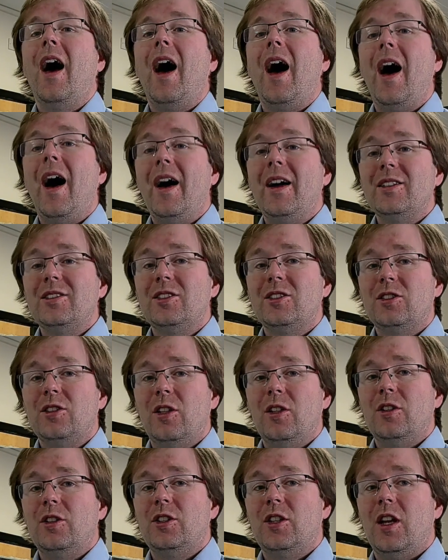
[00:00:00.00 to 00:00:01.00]
As
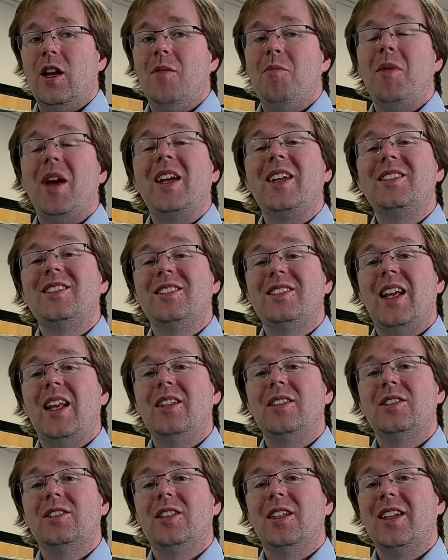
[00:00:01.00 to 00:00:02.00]
such, it makes
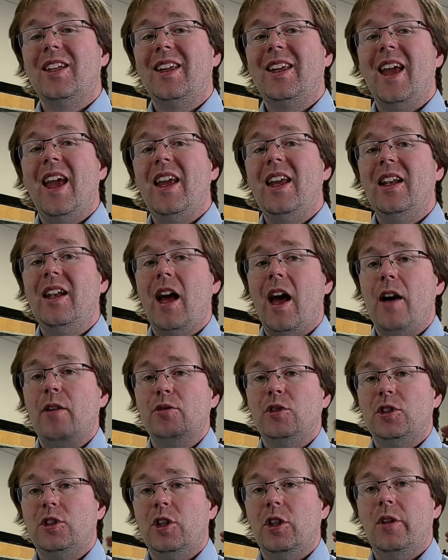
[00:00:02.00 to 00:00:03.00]
sense to gain
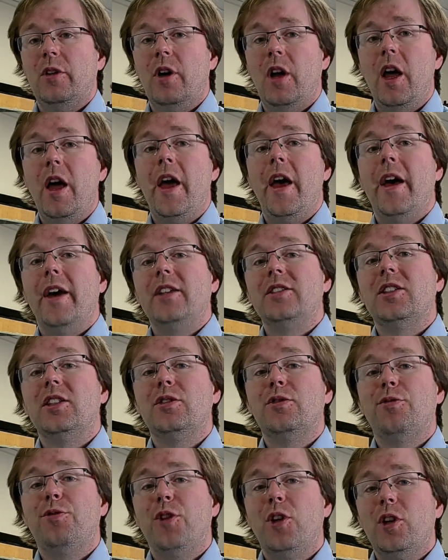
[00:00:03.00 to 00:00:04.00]
altitude, as this
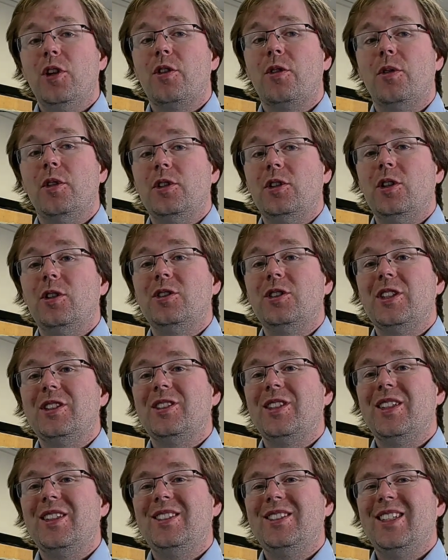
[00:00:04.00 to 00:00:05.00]
further reduces
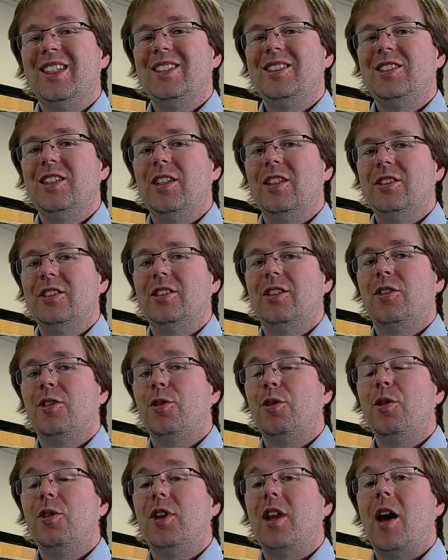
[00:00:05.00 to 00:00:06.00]
the distance
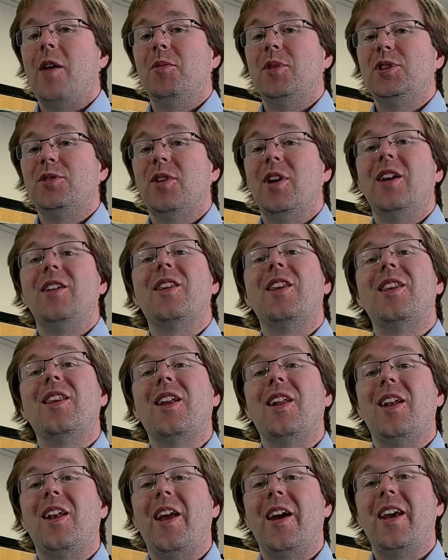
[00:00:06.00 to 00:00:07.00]
through the atmosphere that the
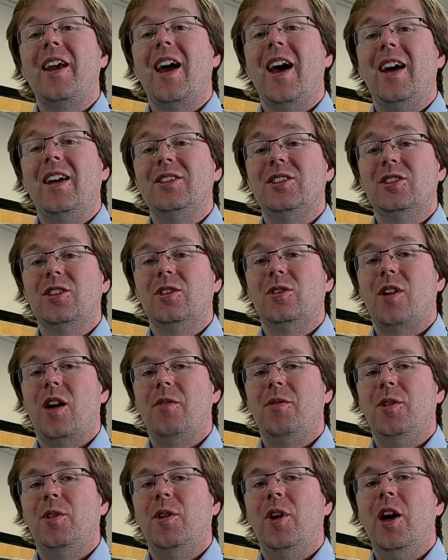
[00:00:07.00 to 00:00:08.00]
light has to
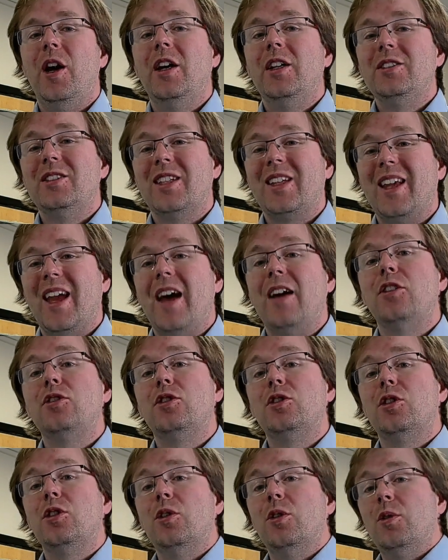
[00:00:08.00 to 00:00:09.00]
travel to get
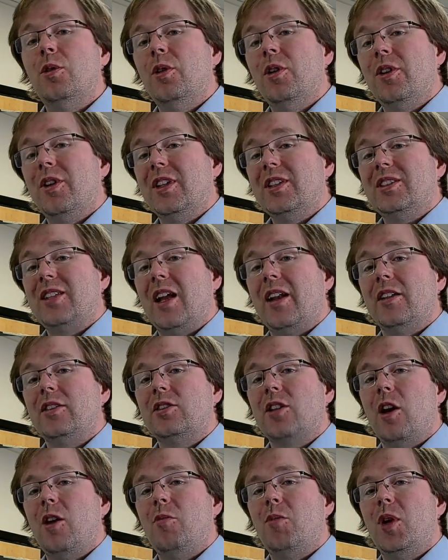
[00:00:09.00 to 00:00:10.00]
to the
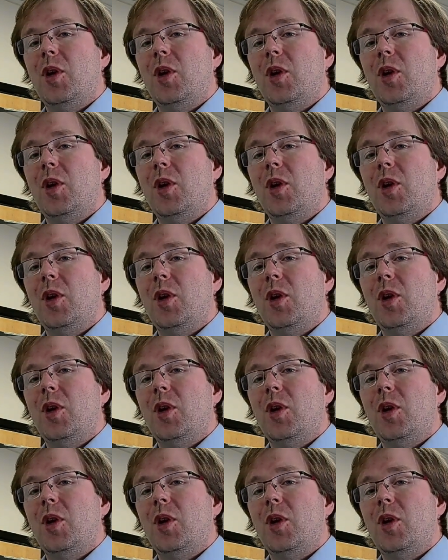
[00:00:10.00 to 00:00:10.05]
telescope.